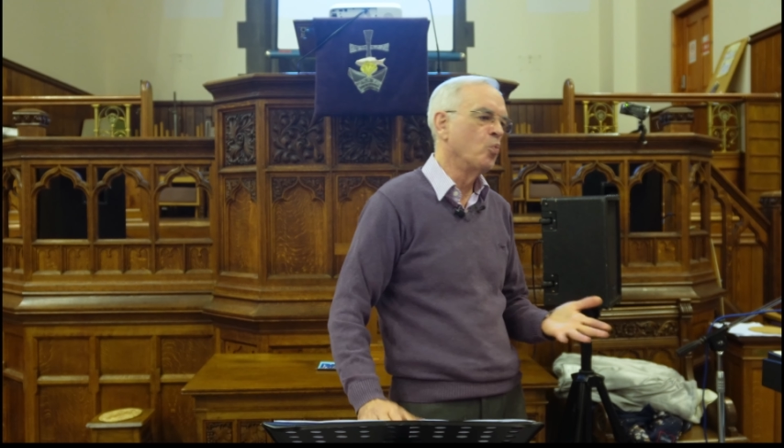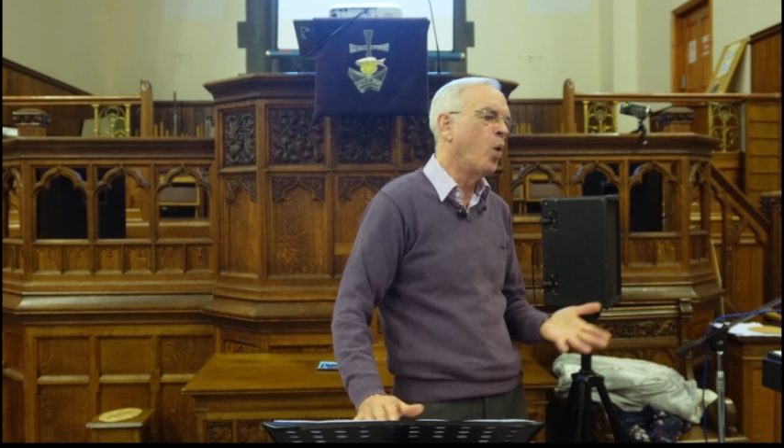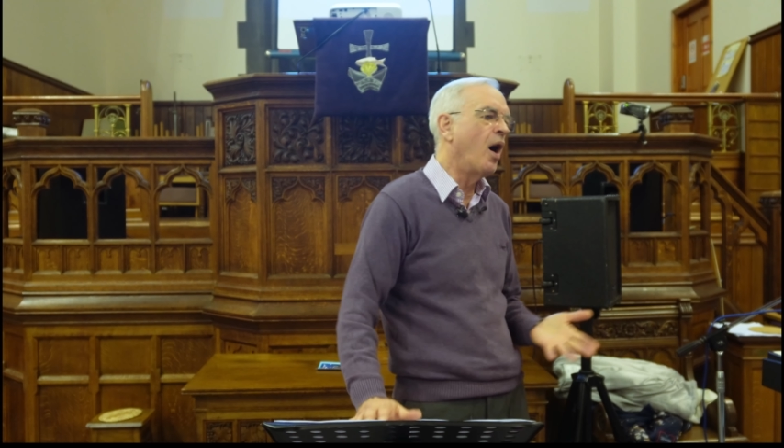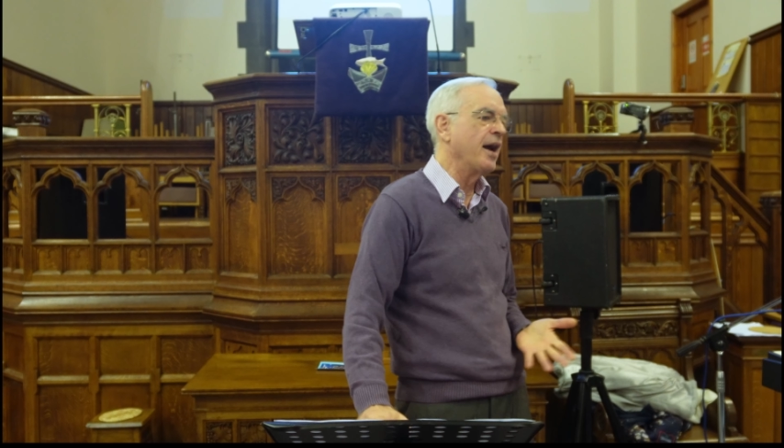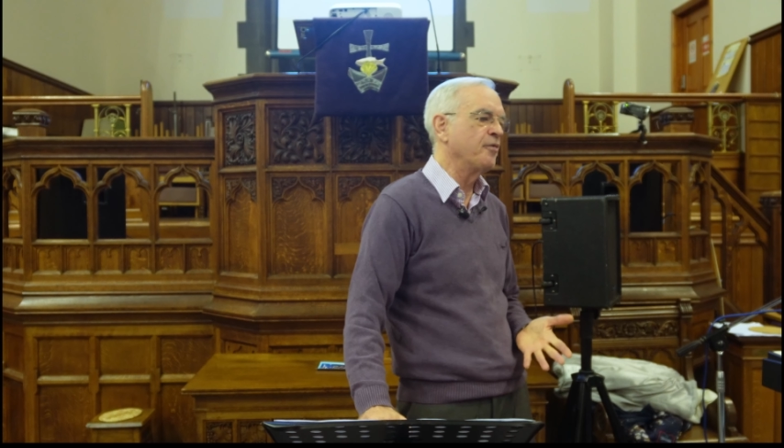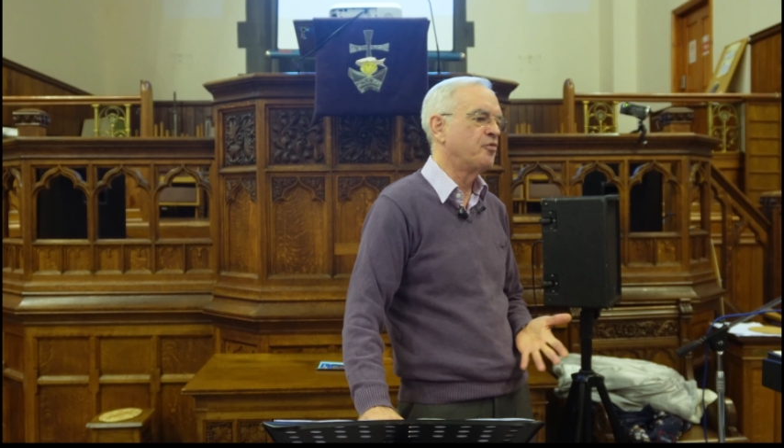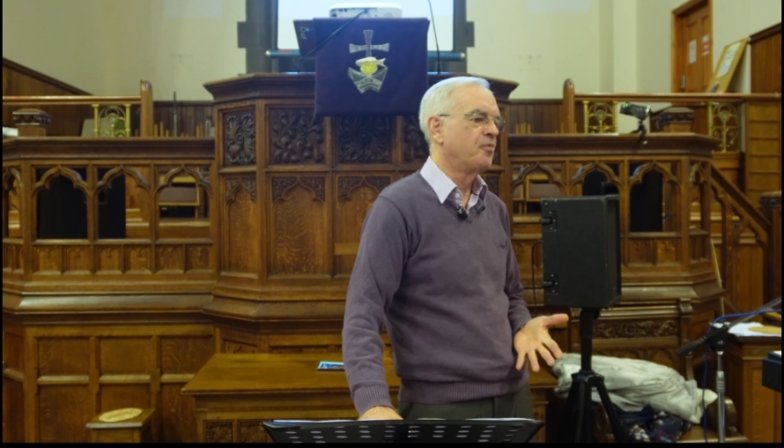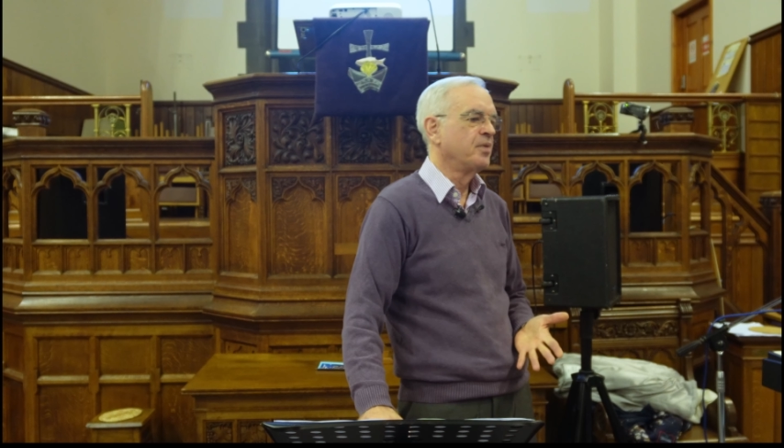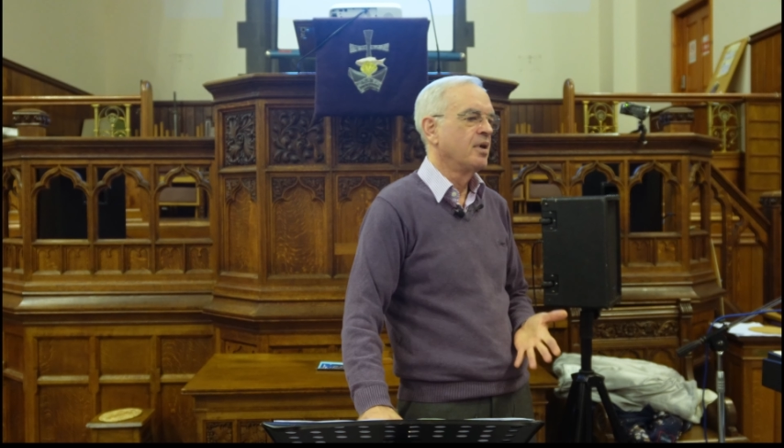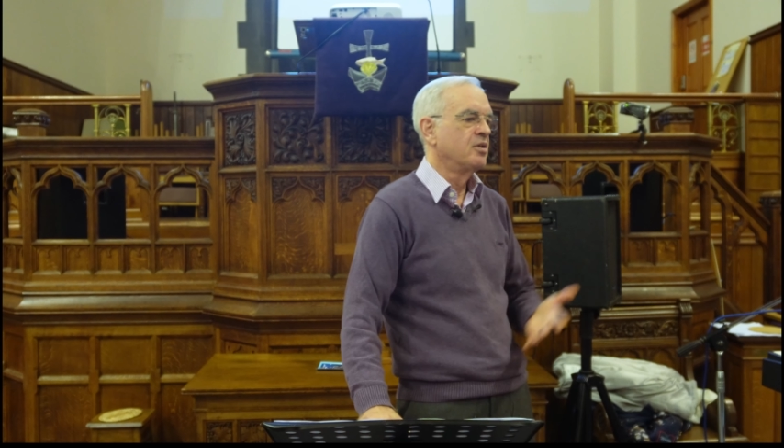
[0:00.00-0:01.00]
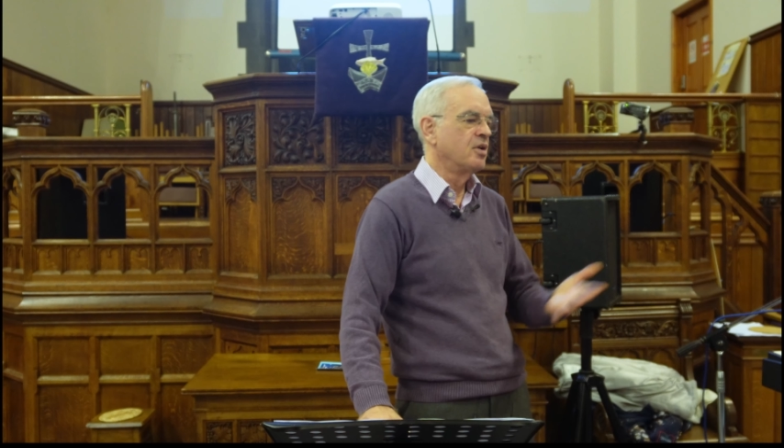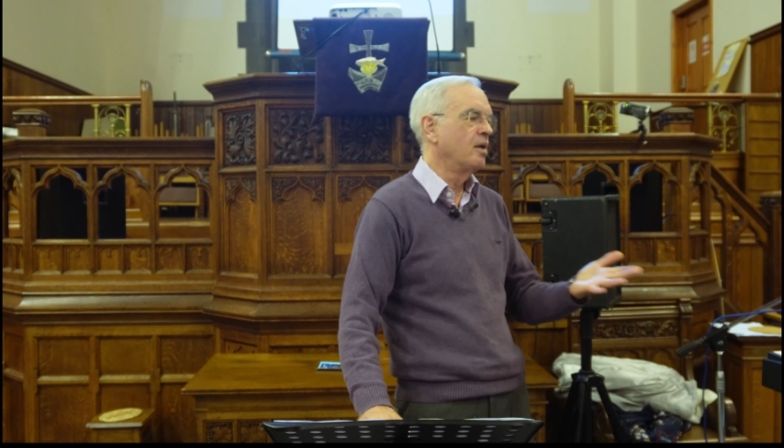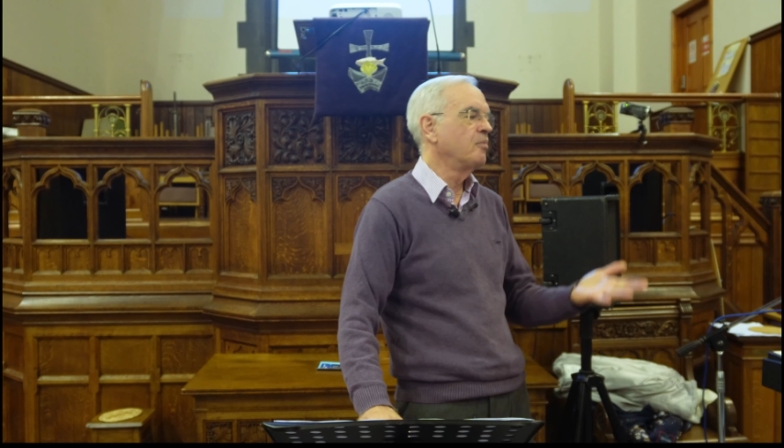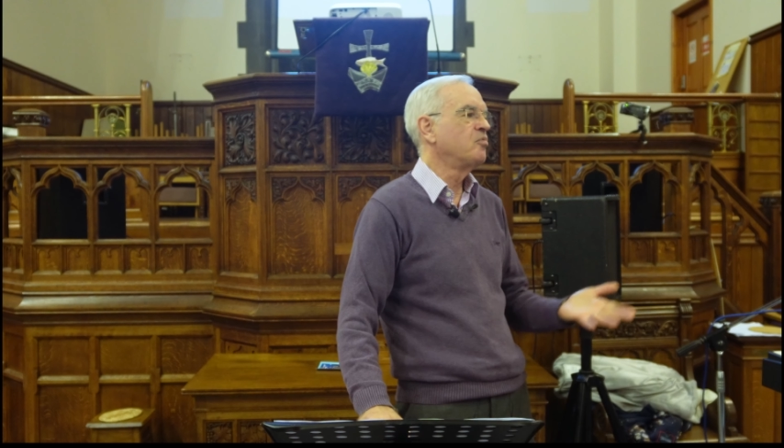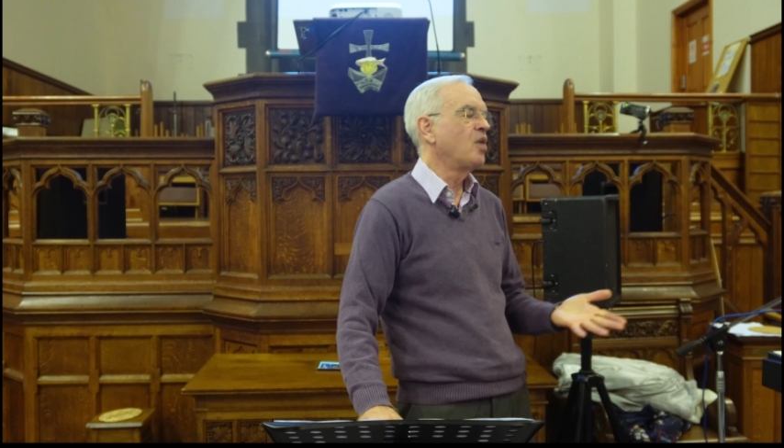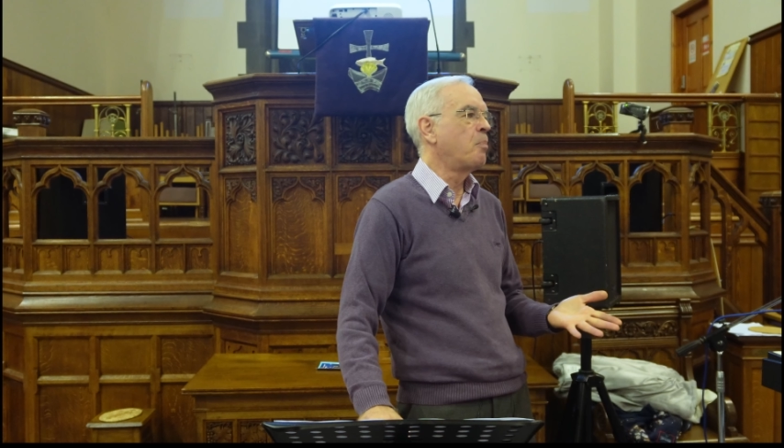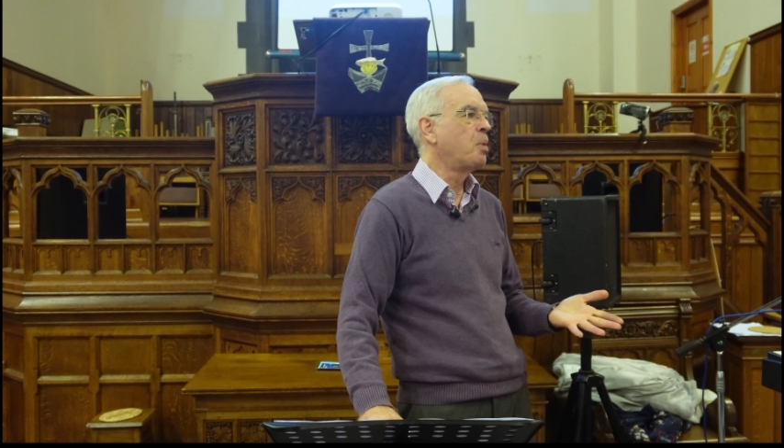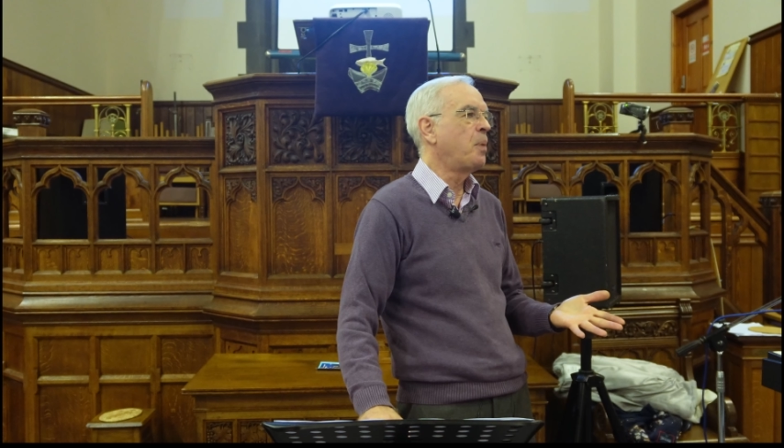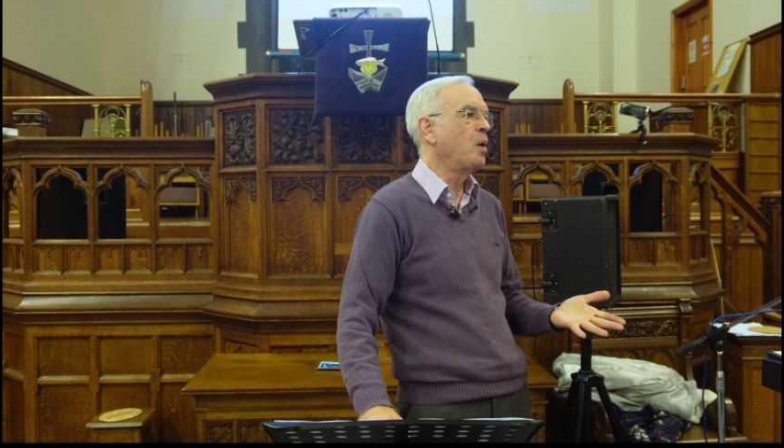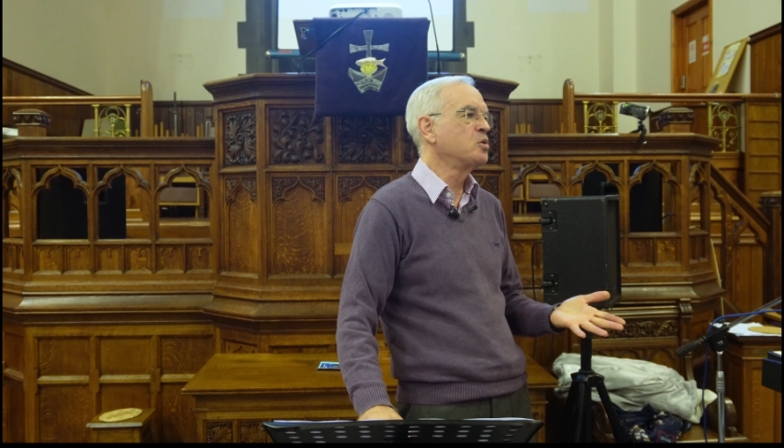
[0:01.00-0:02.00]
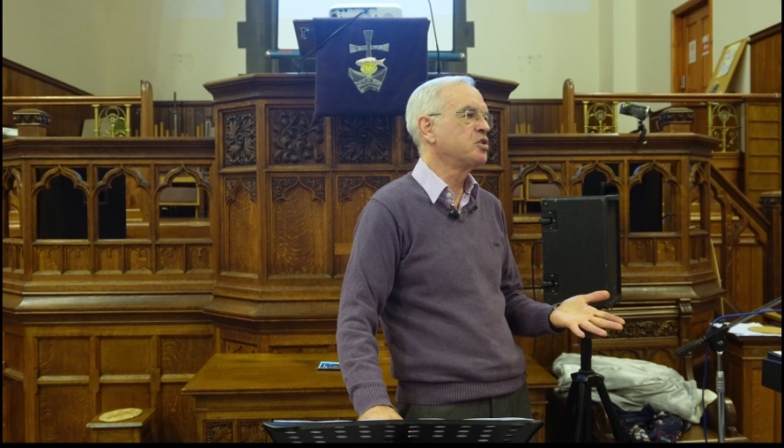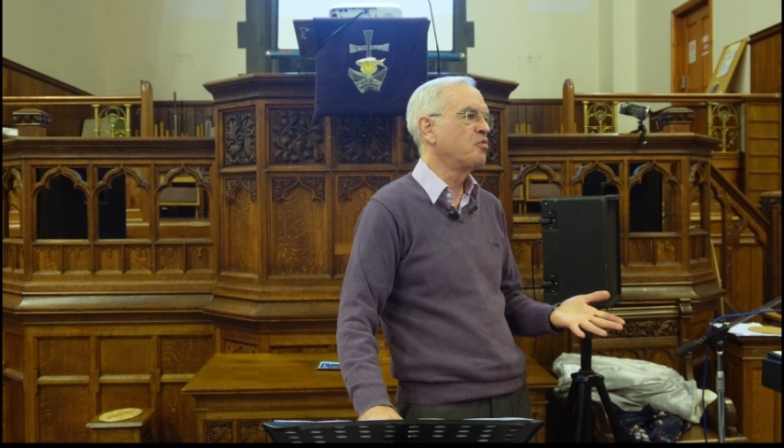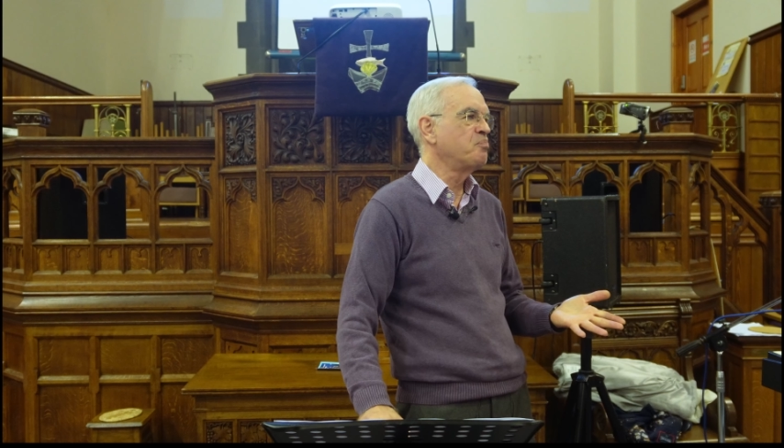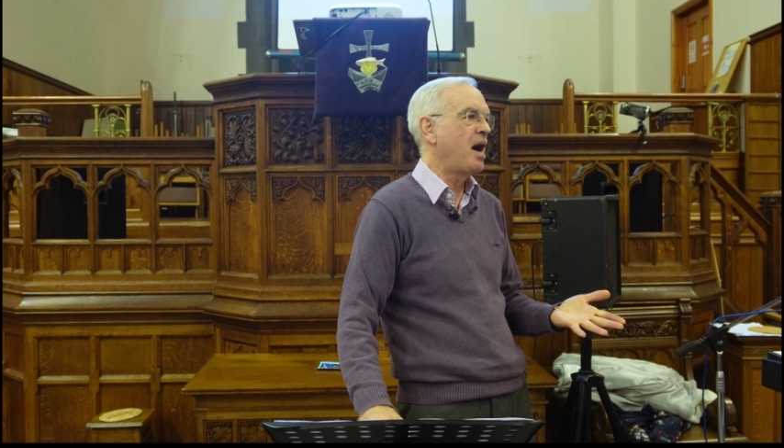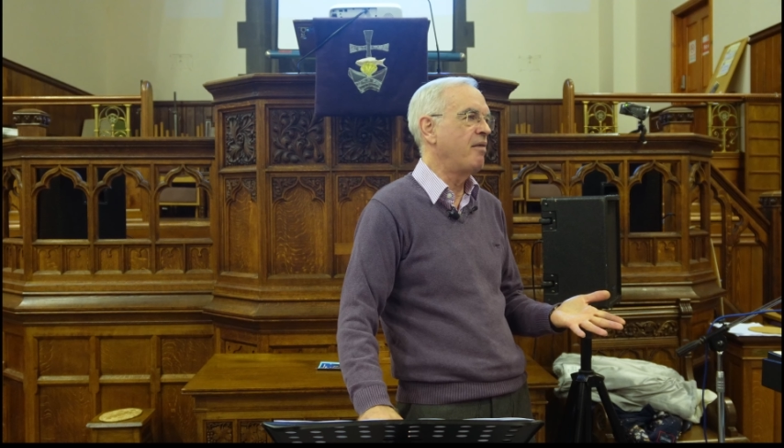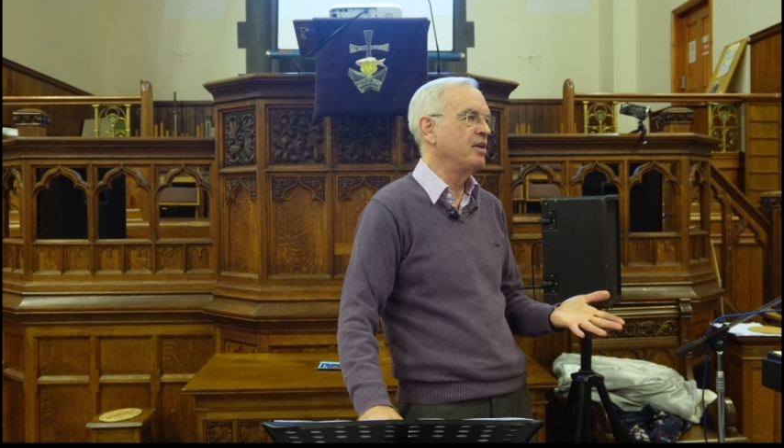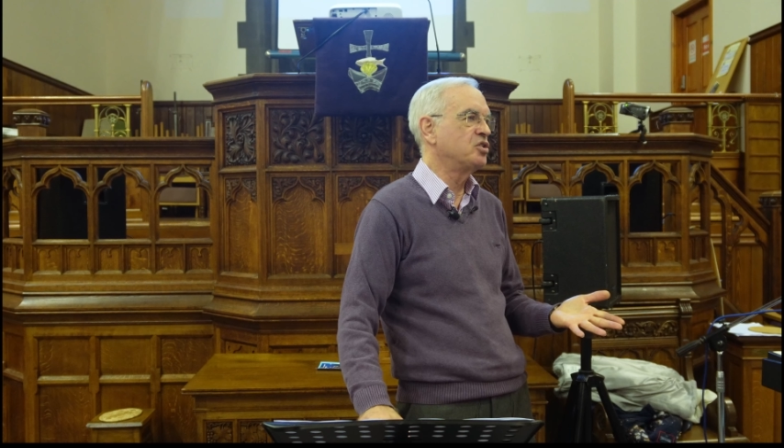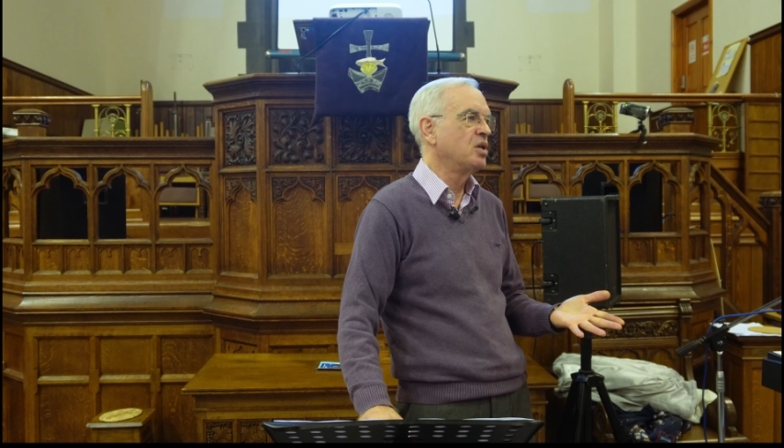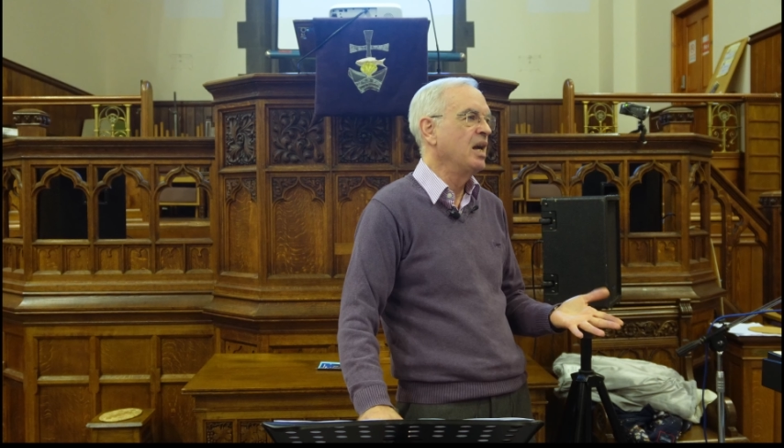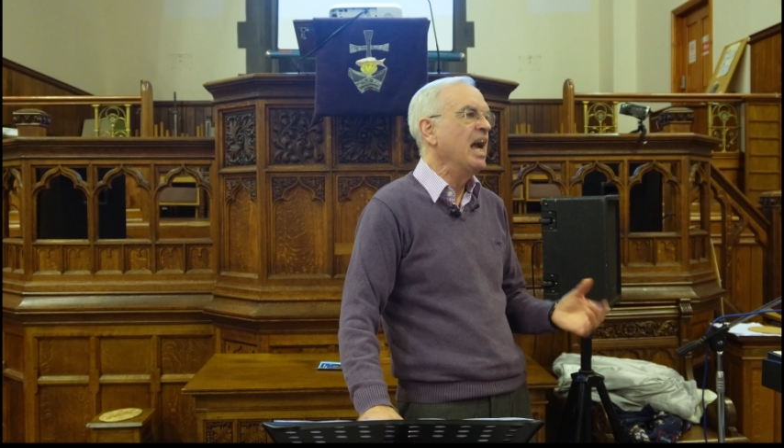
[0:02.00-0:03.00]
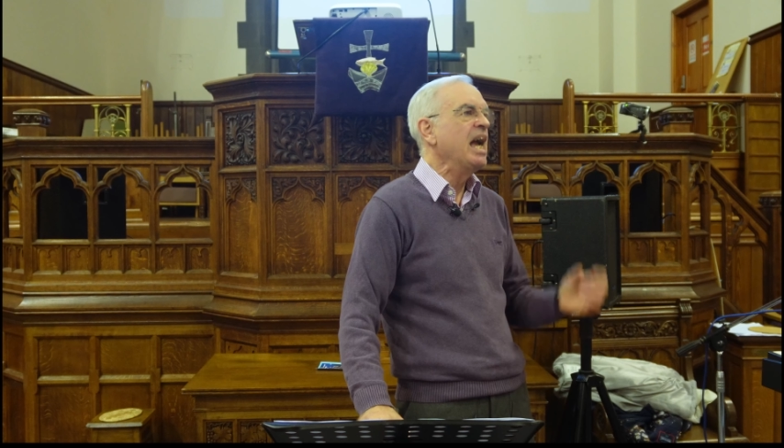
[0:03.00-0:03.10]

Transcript: wife uh, a proposal of marriage.